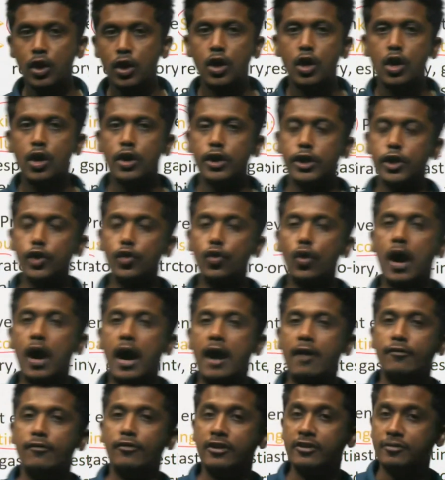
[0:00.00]
you
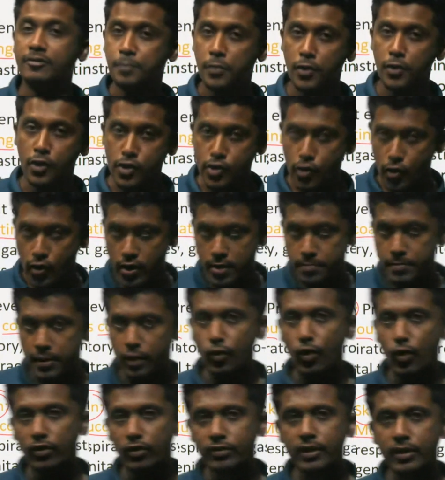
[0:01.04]
have respiratory
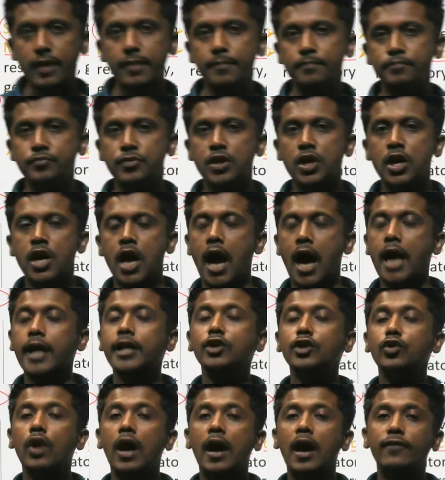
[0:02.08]
mucosa, and
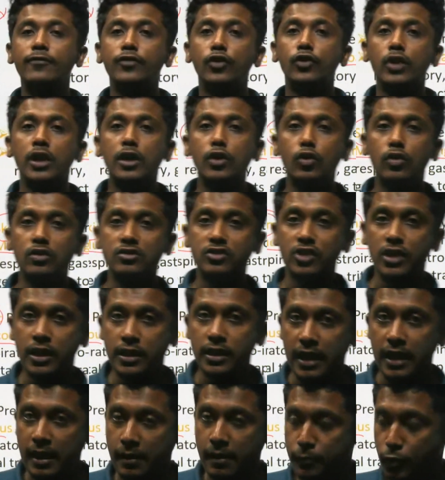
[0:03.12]
you have
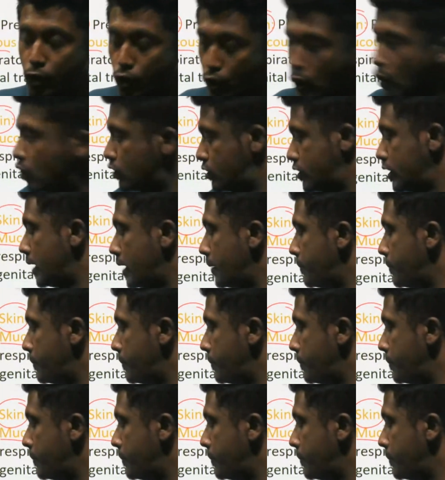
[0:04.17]
urinogenital mucosa.